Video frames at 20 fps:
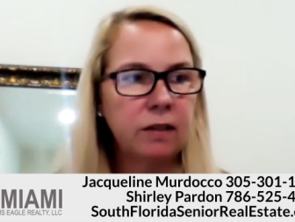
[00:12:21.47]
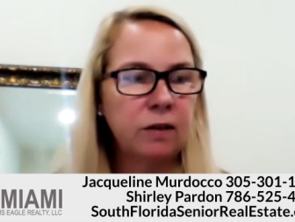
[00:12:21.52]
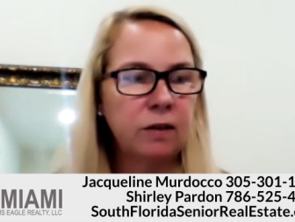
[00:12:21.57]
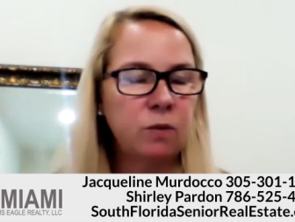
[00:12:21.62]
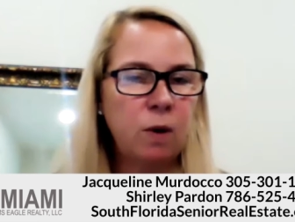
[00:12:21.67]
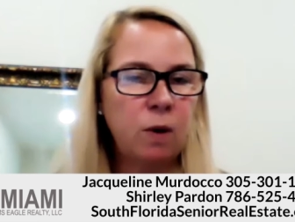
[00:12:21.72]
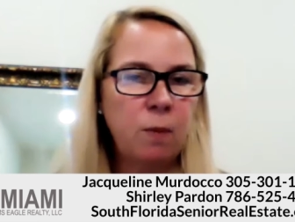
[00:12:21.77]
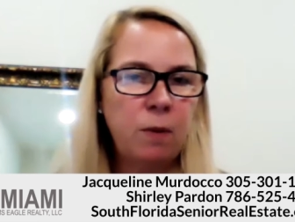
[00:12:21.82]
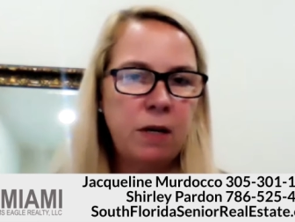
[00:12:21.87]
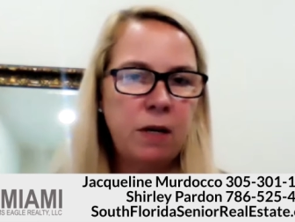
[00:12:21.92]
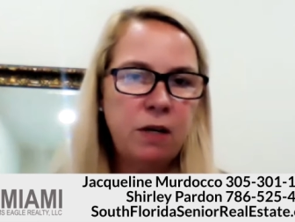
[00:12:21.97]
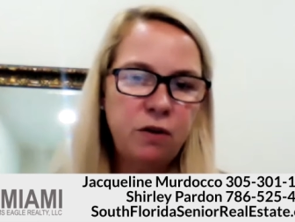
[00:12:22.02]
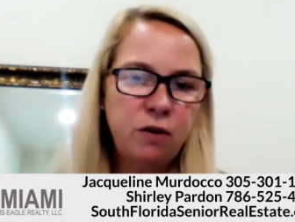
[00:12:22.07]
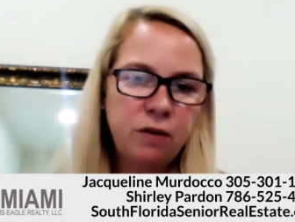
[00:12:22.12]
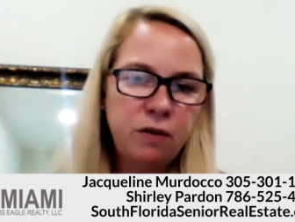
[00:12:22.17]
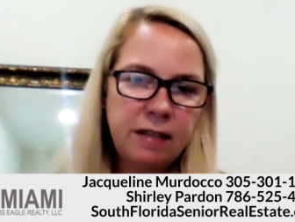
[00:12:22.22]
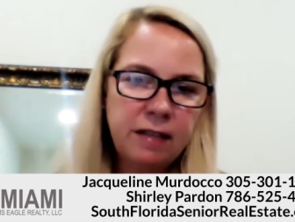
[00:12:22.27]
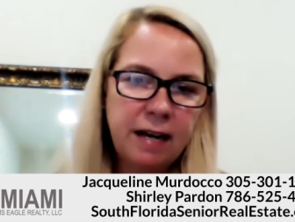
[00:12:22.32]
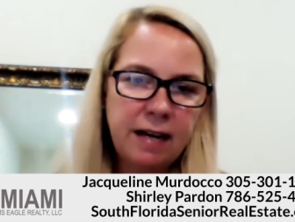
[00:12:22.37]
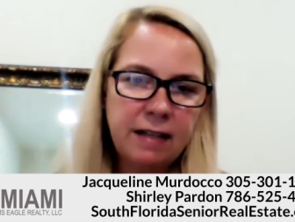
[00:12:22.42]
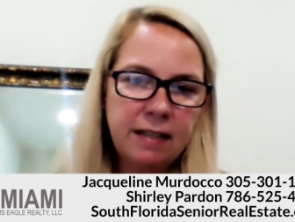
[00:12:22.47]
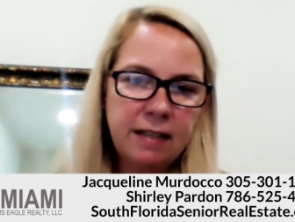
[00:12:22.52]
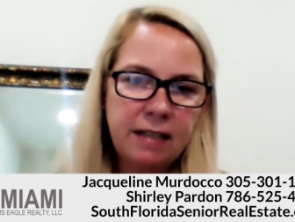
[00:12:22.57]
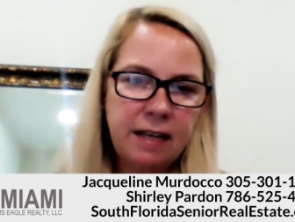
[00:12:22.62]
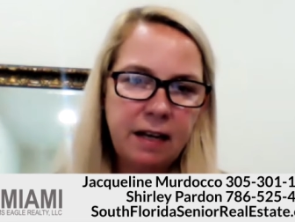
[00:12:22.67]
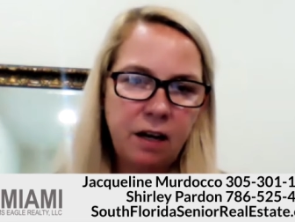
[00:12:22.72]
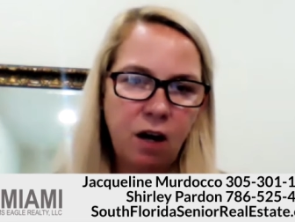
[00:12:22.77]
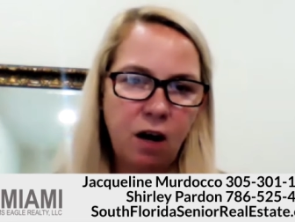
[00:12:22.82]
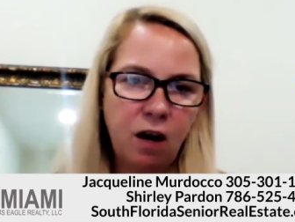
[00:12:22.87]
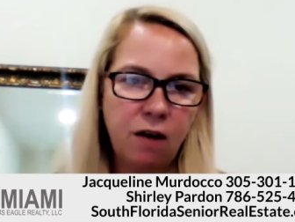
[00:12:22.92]
when we do start to
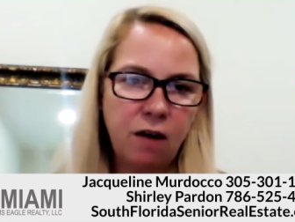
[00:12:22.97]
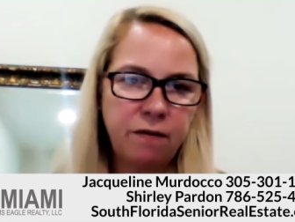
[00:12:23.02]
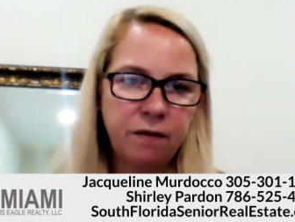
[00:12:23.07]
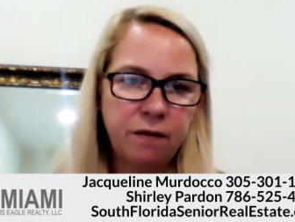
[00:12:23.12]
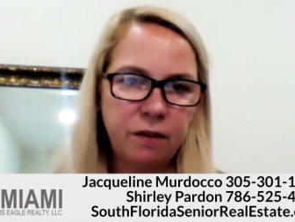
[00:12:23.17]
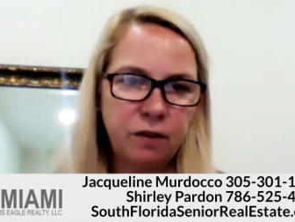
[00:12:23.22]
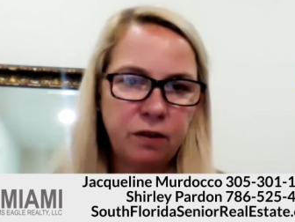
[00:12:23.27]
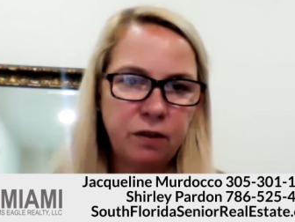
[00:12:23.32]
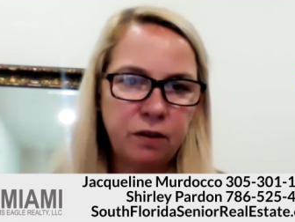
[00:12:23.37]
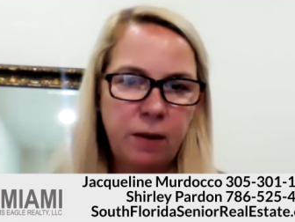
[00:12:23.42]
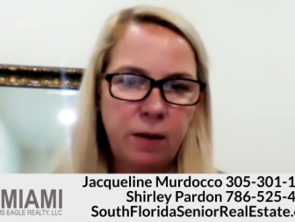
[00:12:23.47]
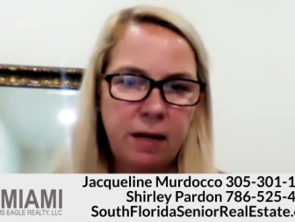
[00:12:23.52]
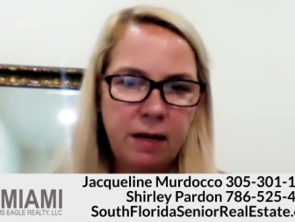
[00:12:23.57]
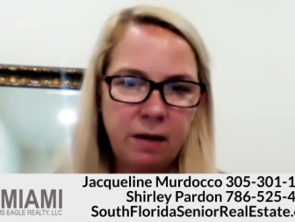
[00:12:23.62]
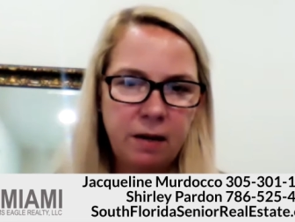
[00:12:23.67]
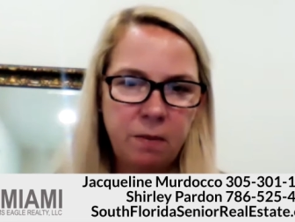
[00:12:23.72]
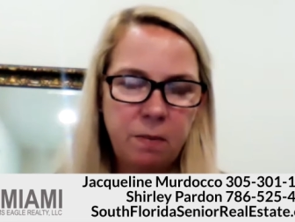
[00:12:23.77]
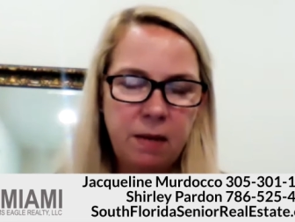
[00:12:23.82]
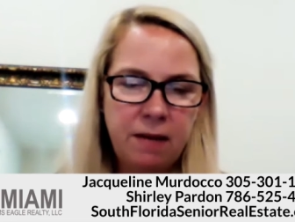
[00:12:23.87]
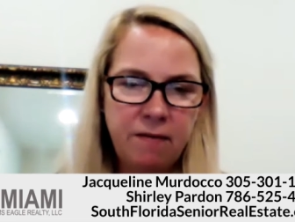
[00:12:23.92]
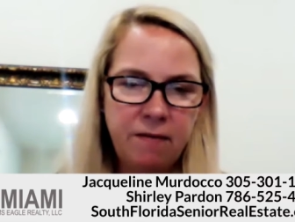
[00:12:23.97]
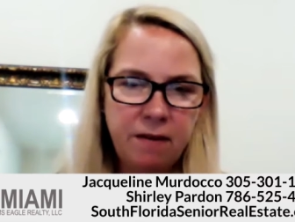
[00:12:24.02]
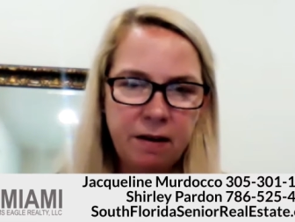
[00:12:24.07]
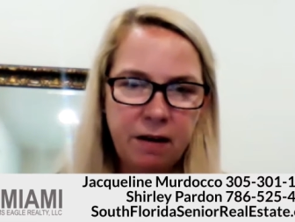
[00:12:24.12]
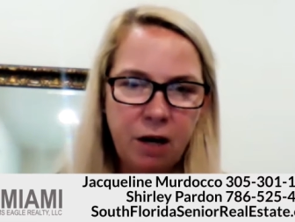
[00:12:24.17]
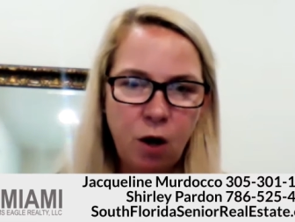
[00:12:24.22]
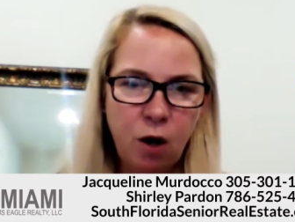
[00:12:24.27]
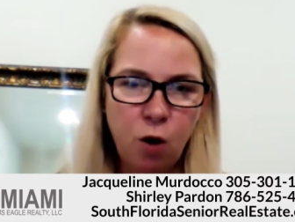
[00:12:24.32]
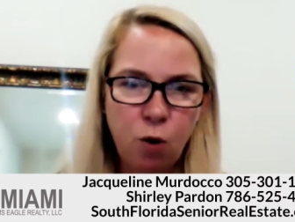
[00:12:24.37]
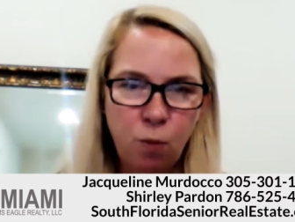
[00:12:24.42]
get offers, we can be
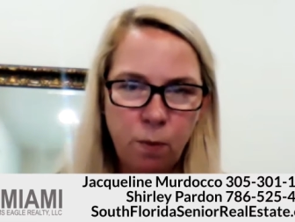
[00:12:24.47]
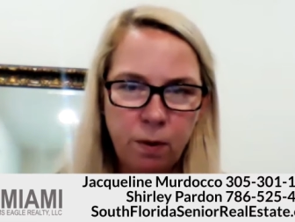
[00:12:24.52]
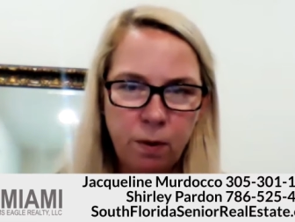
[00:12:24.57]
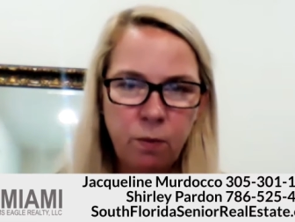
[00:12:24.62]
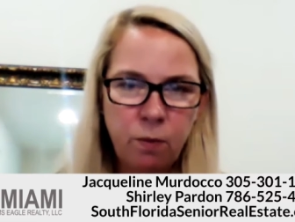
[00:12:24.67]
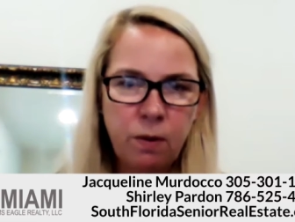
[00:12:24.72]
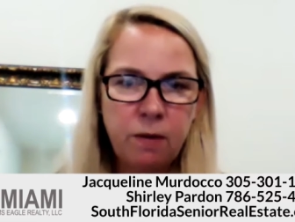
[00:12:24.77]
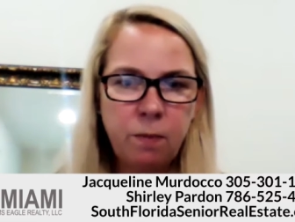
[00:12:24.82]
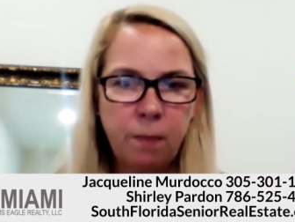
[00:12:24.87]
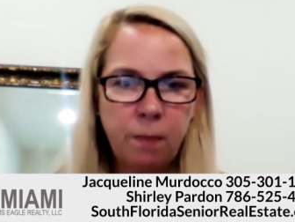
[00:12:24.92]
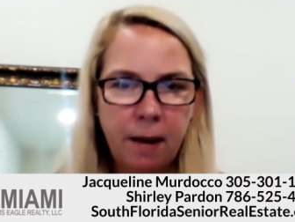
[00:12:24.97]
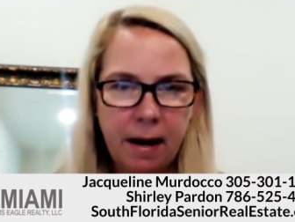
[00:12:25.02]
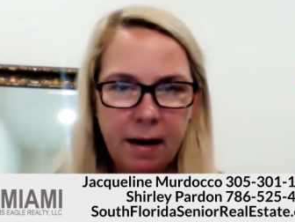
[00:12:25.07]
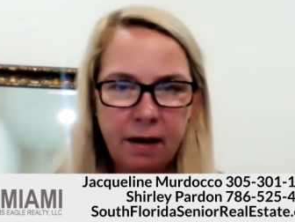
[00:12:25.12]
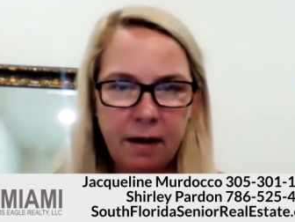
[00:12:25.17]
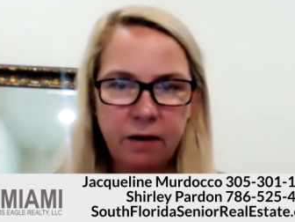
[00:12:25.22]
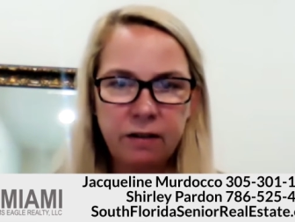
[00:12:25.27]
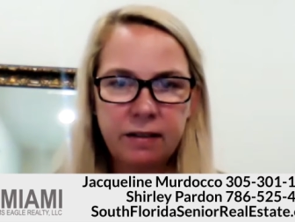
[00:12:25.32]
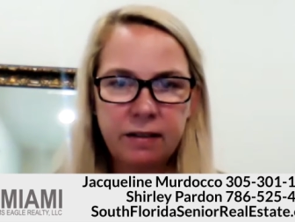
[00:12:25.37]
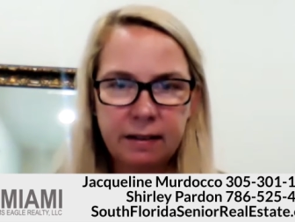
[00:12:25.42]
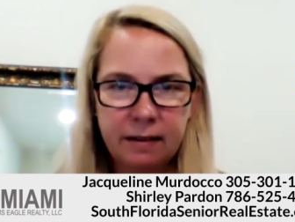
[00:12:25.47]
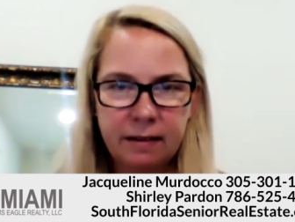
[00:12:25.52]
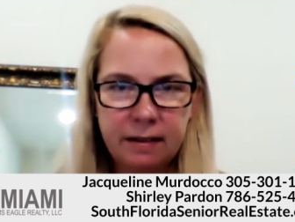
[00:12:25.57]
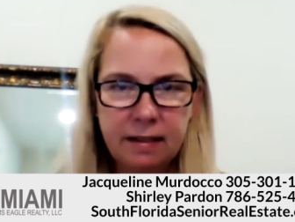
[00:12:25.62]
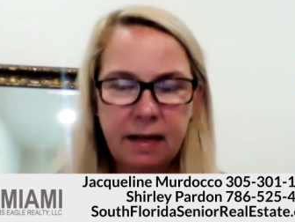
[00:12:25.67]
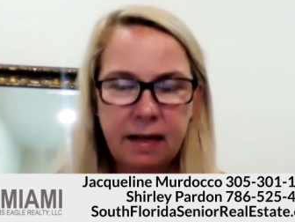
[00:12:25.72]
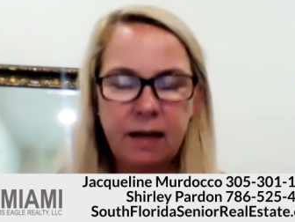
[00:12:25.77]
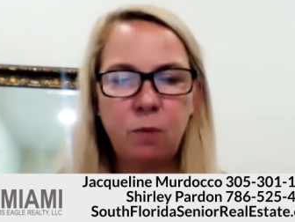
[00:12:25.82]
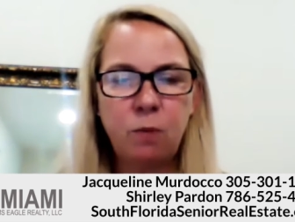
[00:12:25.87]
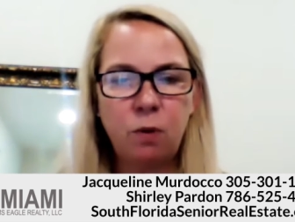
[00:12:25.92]
very open with buyers and
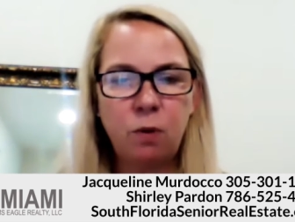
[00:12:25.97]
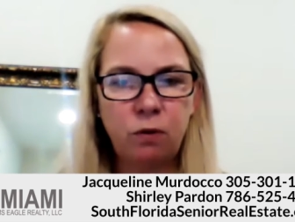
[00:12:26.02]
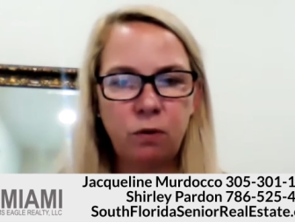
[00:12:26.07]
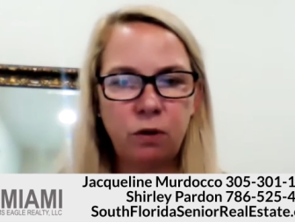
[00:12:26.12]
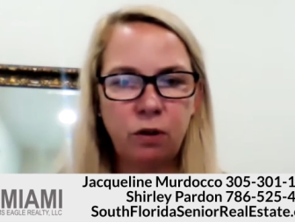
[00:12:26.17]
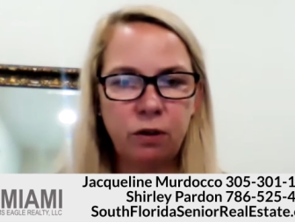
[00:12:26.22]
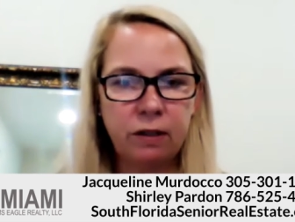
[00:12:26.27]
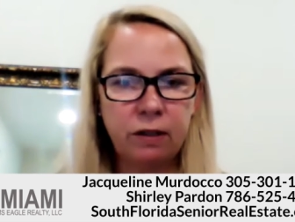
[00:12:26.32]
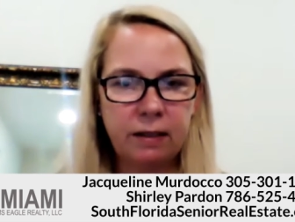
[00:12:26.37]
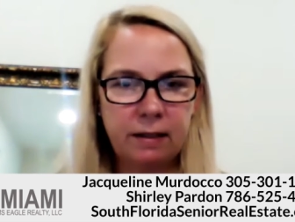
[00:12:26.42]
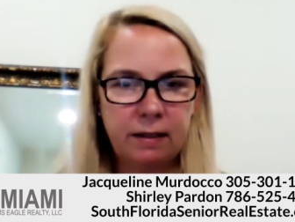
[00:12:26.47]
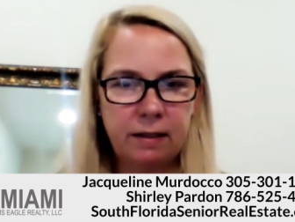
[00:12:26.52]
say, well, look,